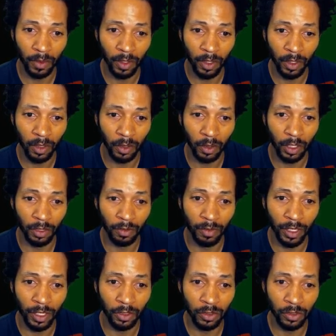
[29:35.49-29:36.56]
go to your
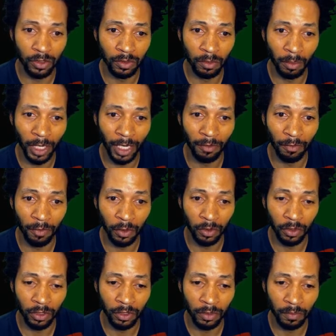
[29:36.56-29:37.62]
videos main
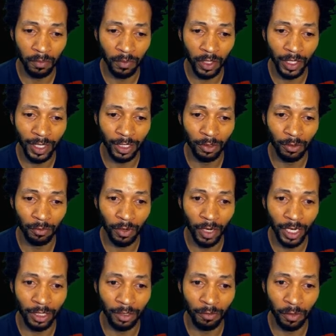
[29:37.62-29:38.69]
folder, and then you find a
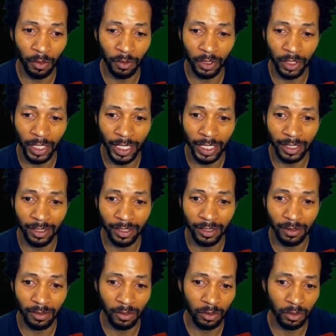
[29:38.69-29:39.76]
folder that's
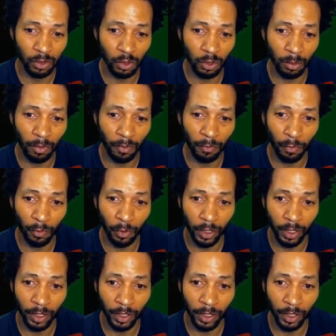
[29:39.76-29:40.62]
suitable for it.